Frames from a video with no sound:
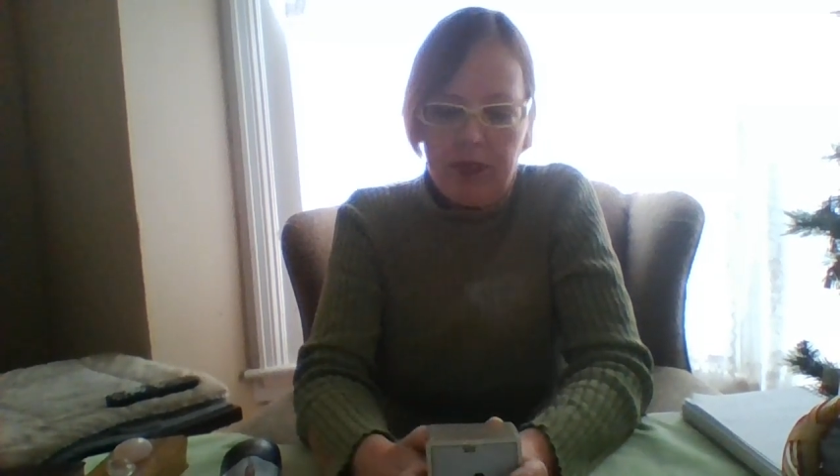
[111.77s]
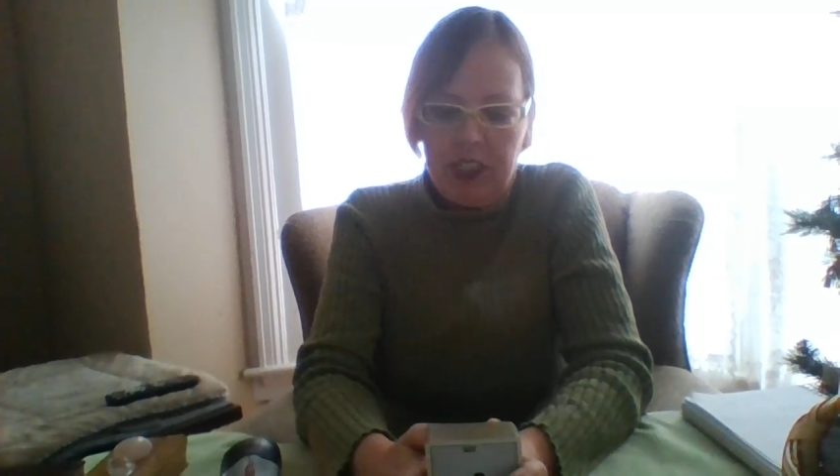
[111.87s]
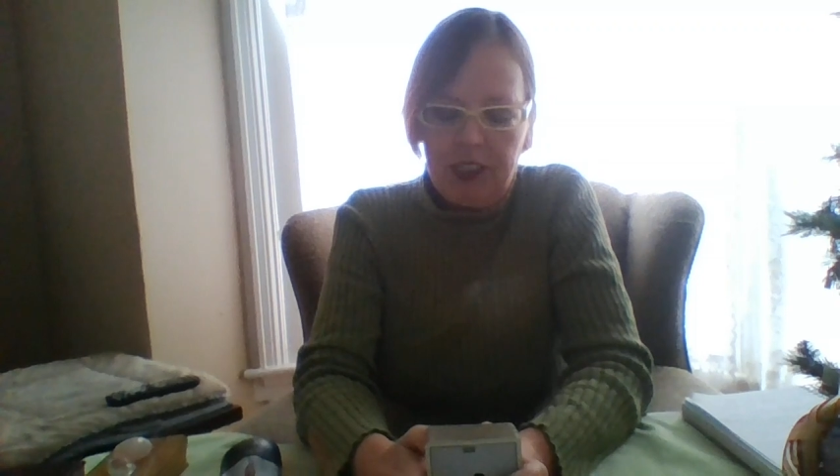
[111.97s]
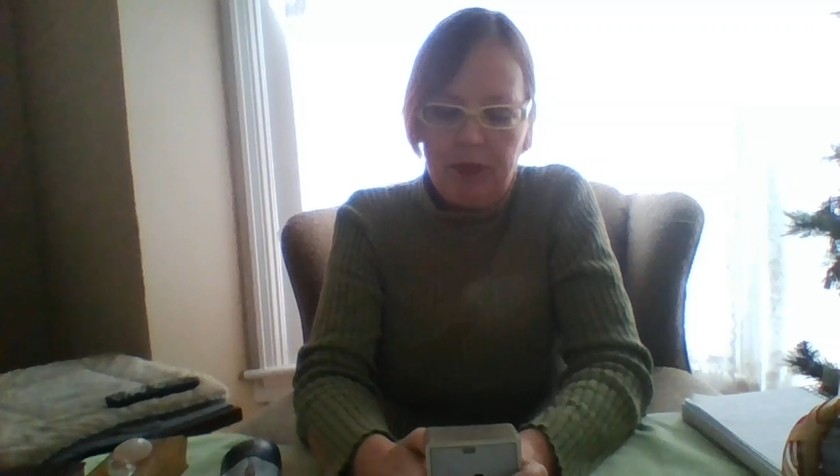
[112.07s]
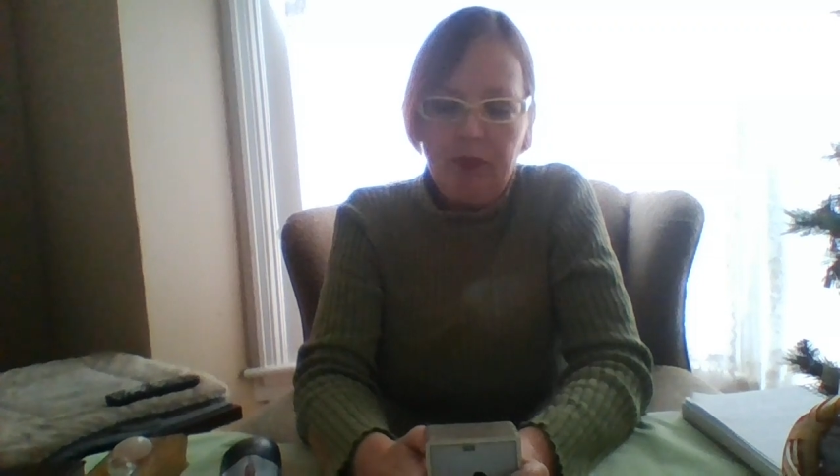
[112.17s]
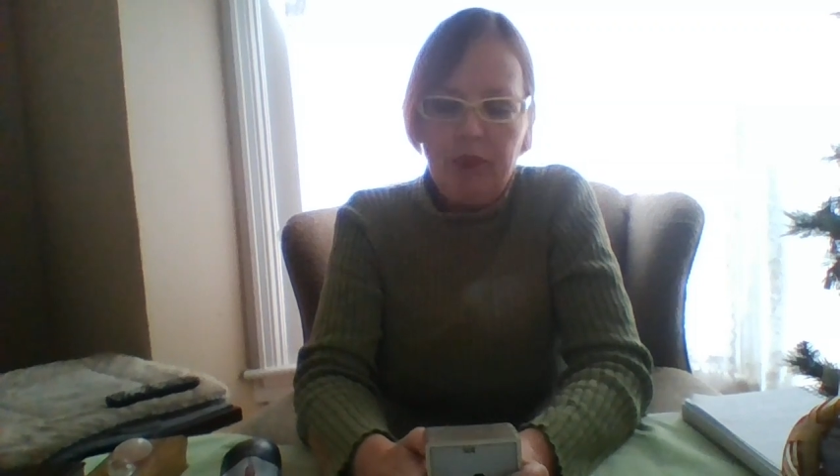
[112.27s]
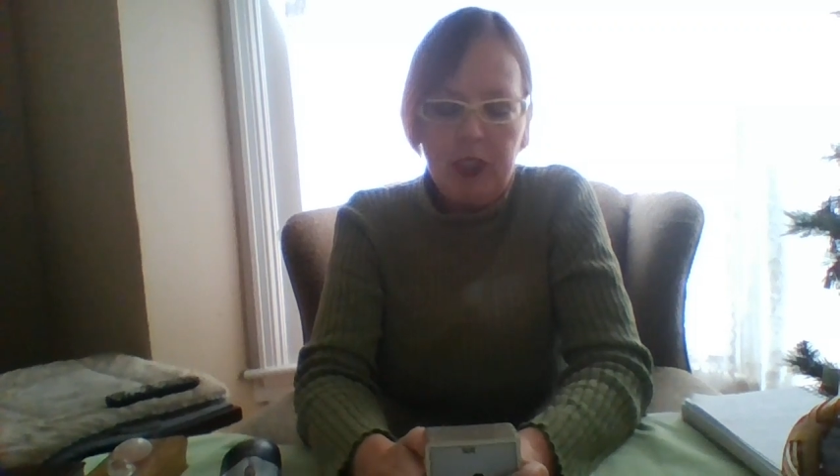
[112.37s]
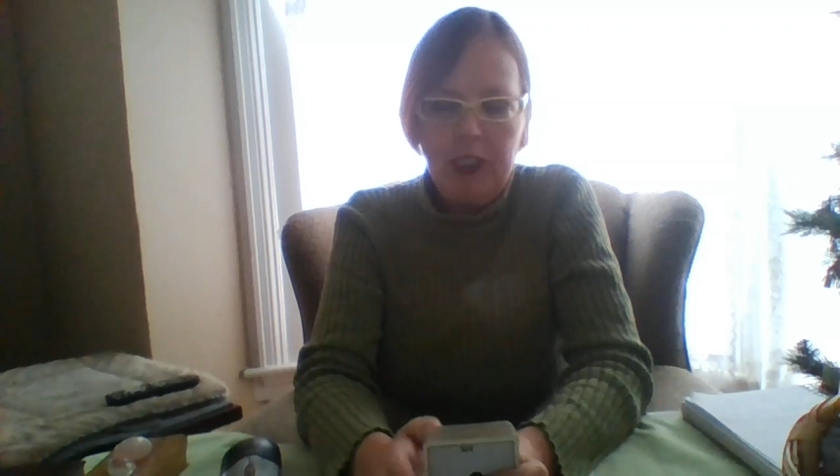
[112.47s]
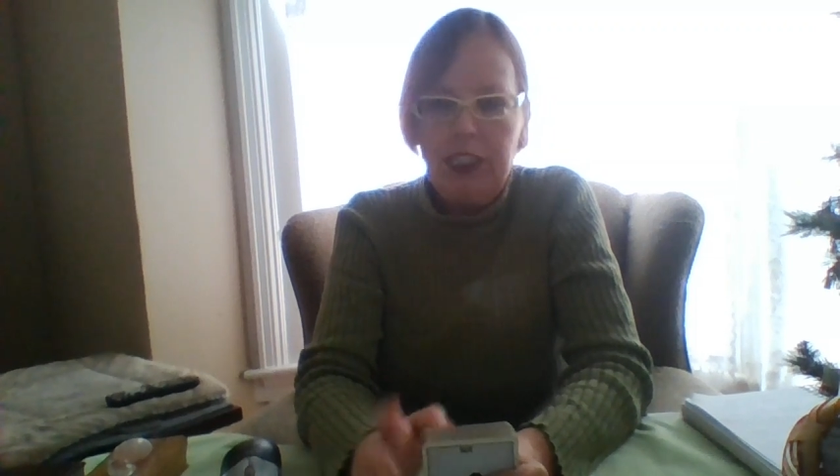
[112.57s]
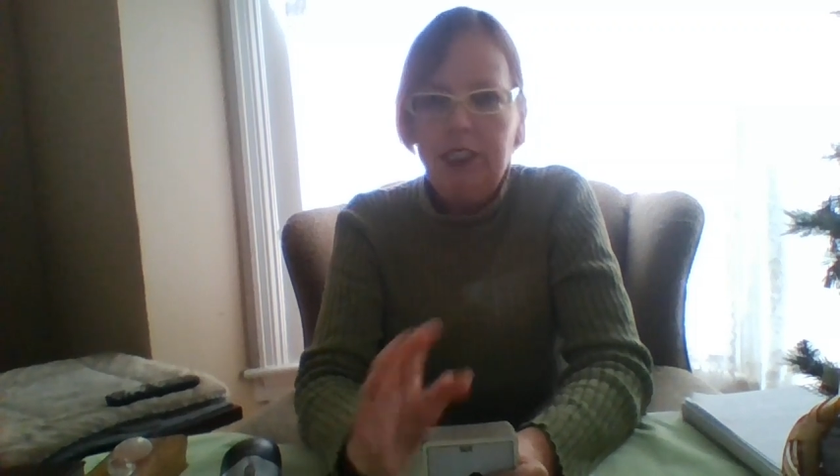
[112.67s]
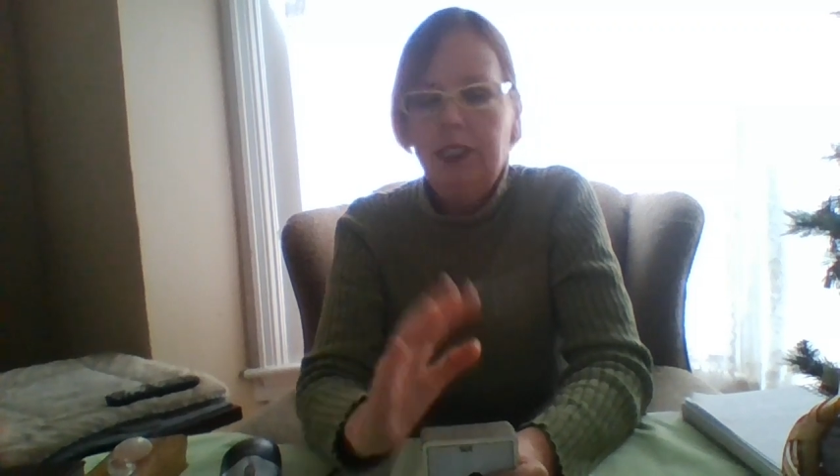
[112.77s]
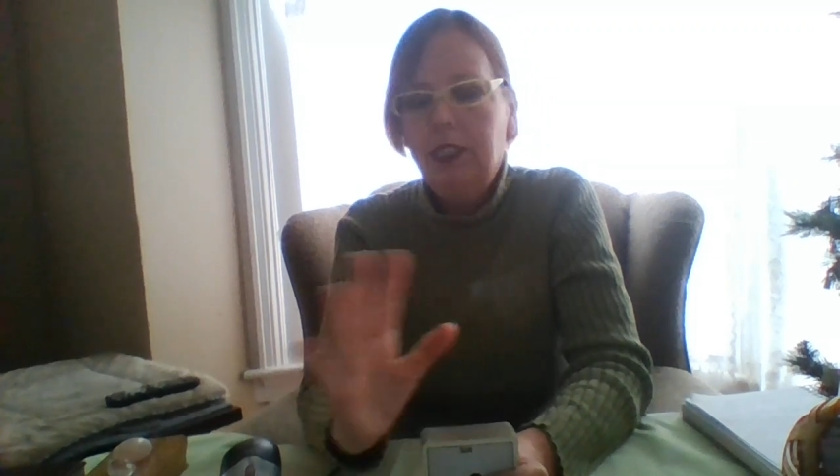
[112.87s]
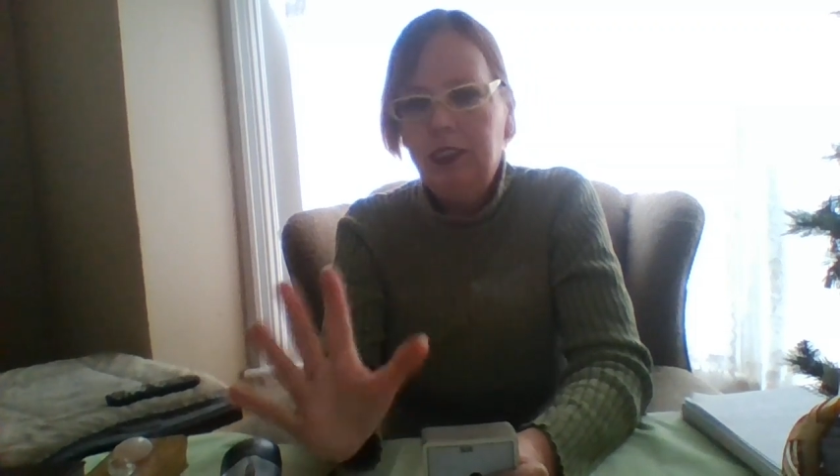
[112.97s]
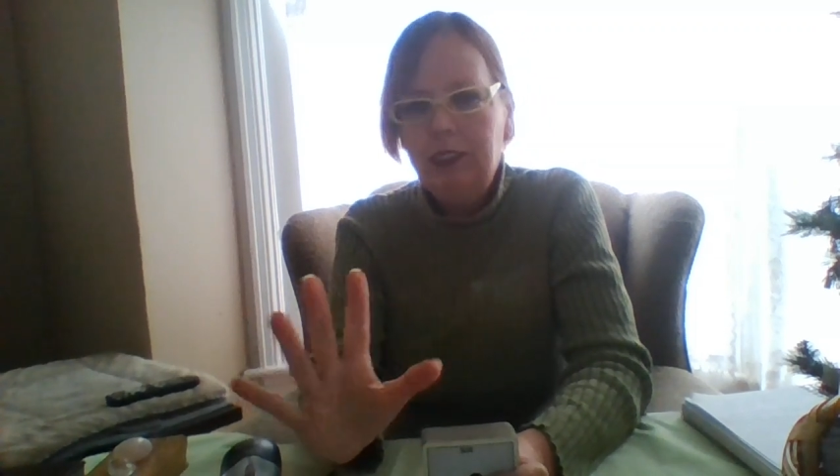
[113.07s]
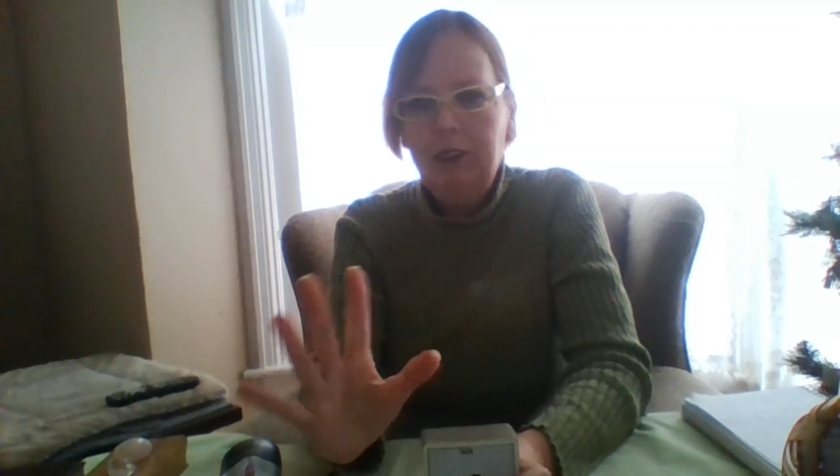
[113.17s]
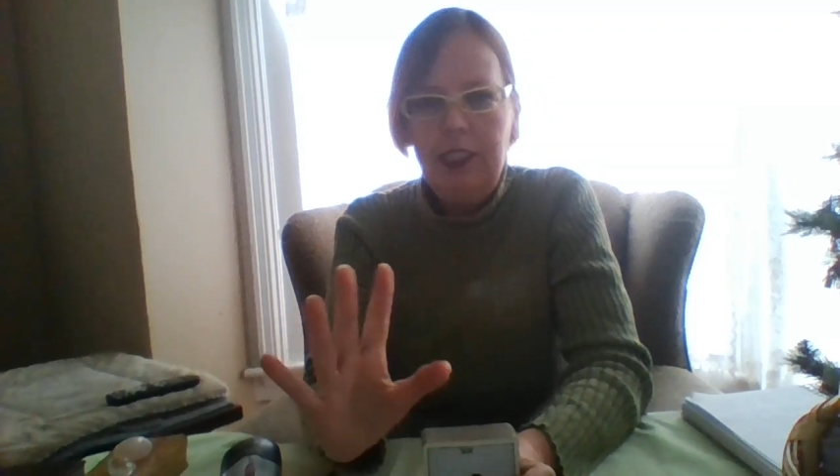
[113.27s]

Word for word: um, Turkey said, "Oh,